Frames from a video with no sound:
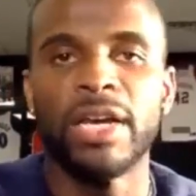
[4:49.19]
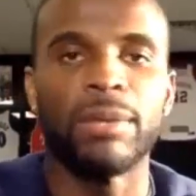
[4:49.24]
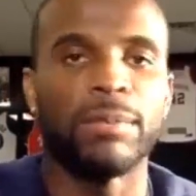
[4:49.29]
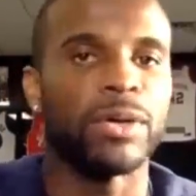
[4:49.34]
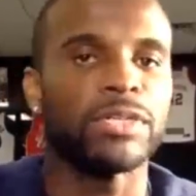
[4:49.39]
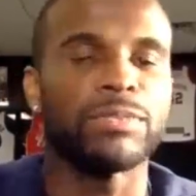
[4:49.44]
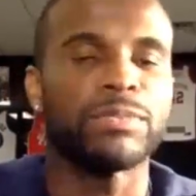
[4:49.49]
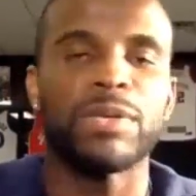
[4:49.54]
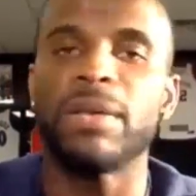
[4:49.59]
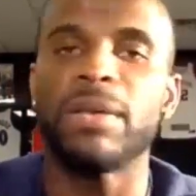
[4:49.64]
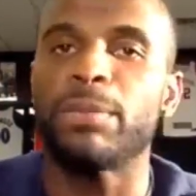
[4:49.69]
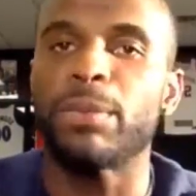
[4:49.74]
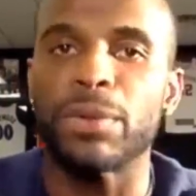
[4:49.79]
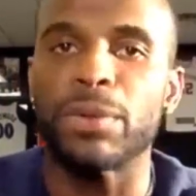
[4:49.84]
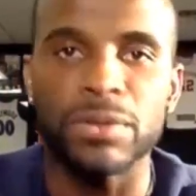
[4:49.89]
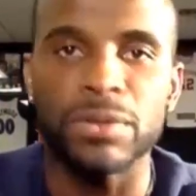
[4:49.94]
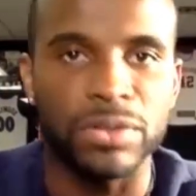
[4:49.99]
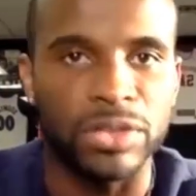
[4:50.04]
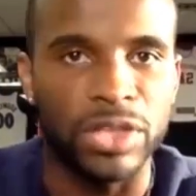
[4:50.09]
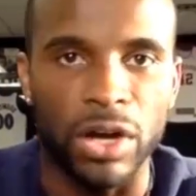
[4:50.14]
Most
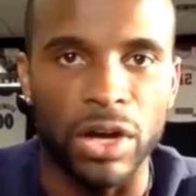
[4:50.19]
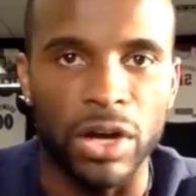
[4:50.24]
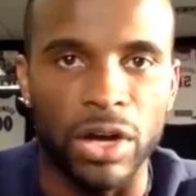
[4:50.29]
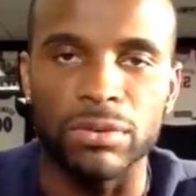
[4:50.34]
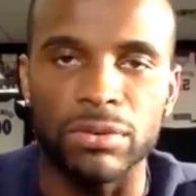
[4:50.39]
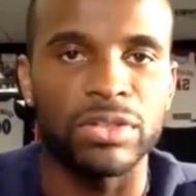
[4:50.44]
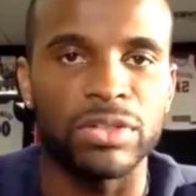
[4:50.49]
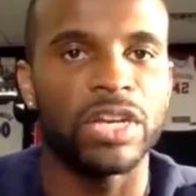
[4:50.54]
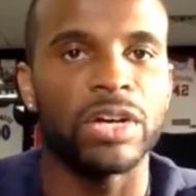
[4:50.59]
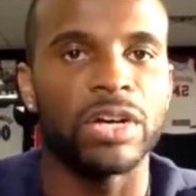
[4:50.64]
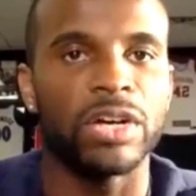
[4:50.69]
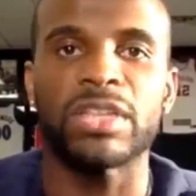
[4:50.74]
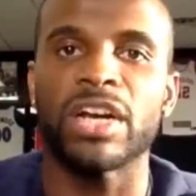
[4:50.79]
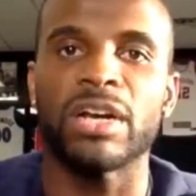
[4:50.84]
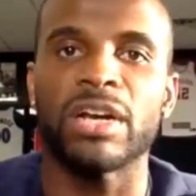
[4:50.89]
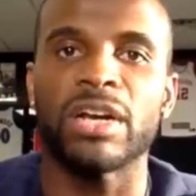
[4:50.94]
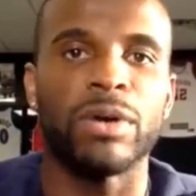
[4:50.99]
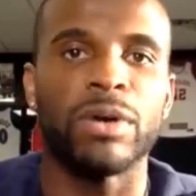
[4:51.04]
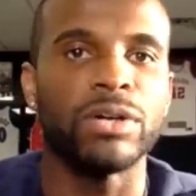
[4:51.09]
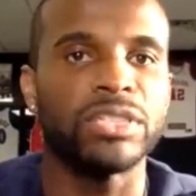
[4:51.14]
people don't deal with their
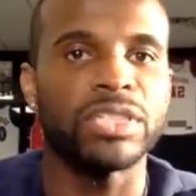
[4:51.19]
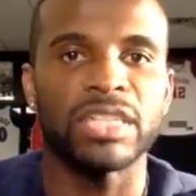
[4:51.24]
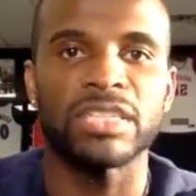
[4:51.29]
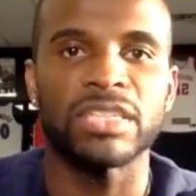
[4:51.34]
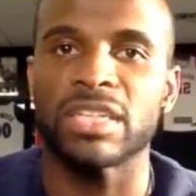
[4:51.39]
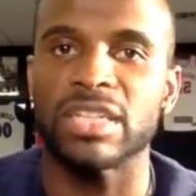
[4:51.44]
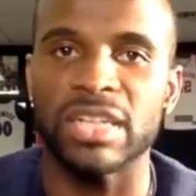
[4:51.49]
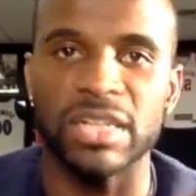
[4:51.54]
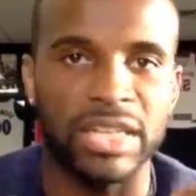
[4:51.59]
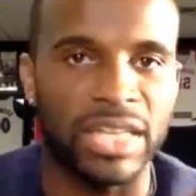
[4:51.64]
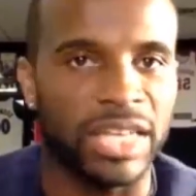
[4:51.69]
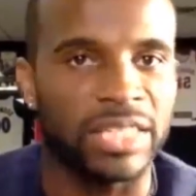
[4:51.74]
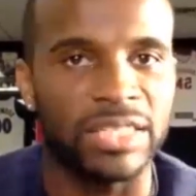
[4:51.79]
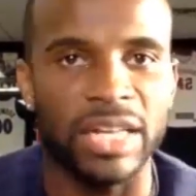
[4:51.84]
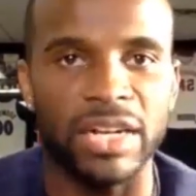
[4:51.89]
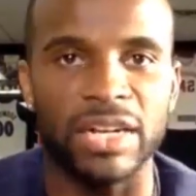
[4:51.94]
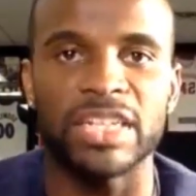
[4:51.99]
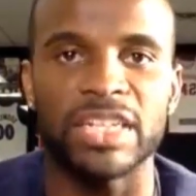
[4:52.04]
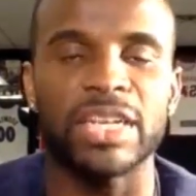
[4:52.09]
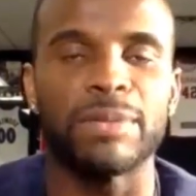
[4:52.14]
emotions and the things
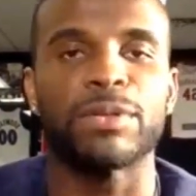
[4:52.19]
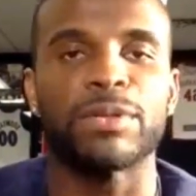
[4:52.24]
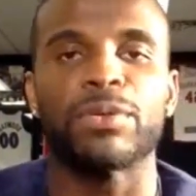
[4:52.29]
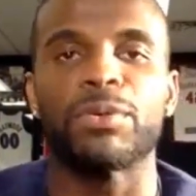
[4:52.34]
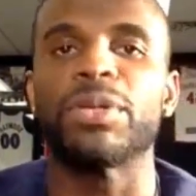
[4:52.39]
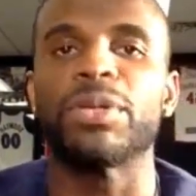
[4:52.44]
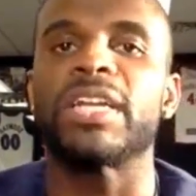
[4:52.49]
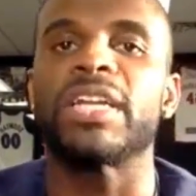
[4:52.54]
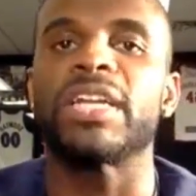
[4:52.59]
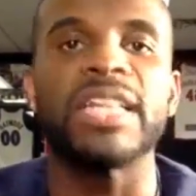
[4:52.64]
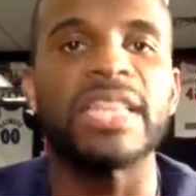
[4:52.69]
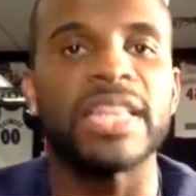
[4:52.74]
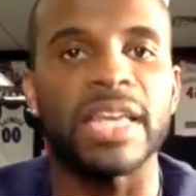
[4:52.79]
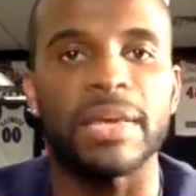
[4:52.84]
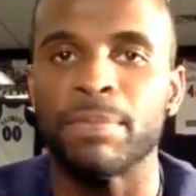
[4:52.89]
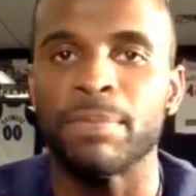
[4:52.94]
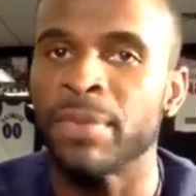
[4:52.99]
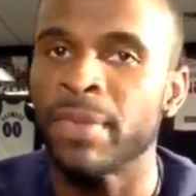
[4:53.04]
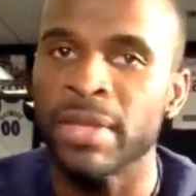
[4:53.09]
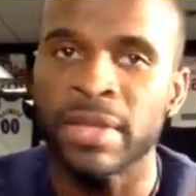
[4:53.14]
that are deeply rooted in
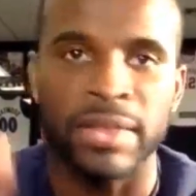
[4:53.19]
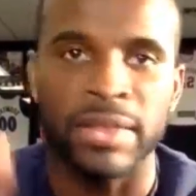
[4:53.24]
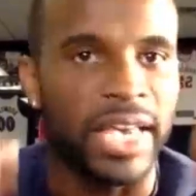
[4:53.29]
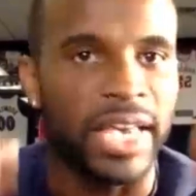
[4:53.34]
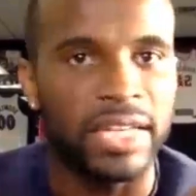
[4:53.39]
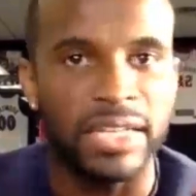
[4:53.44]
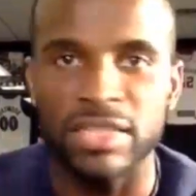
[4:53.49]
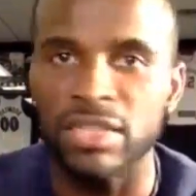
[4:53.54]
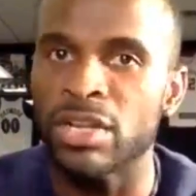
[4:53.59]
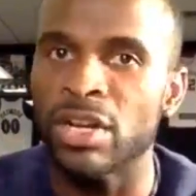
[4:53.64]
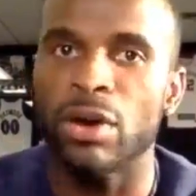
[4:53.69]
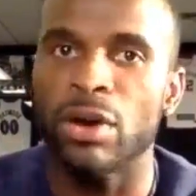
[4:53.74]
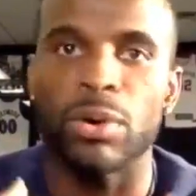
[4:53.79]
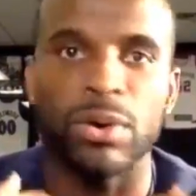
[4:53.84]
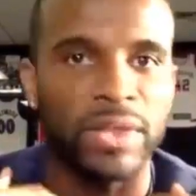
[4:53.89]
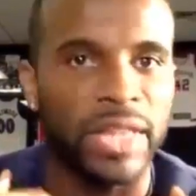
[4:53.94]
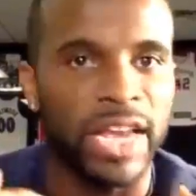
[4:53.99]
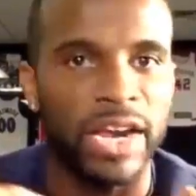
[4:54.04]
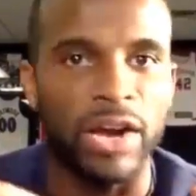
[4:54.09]
them. They, or they